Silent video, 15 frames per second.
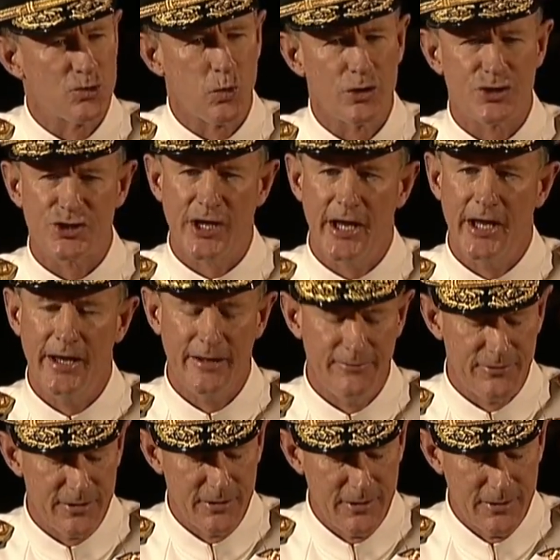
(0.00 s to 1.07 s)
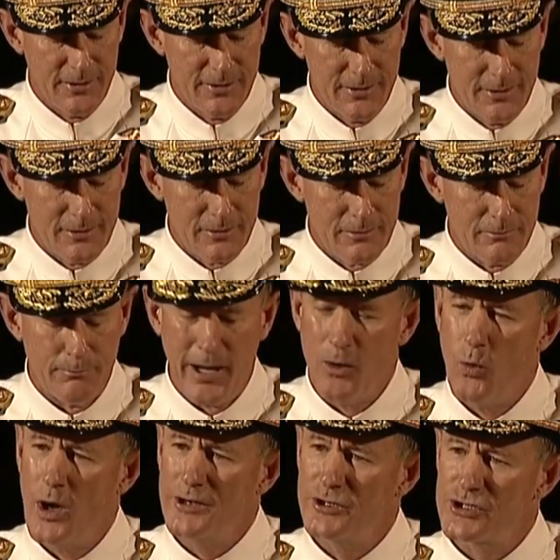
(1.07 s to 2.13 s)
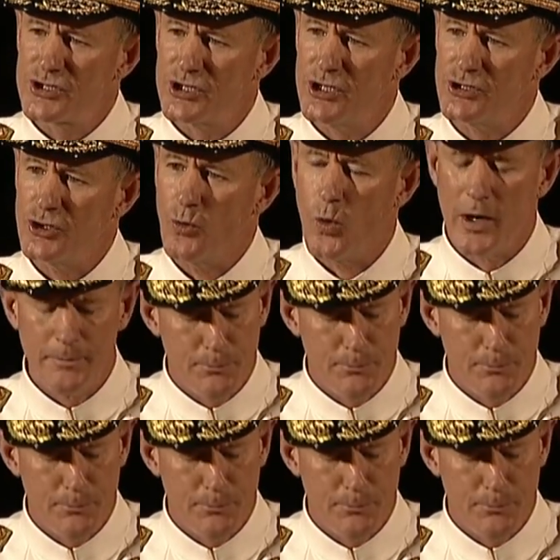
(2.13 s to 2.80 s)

were saved by one decision, one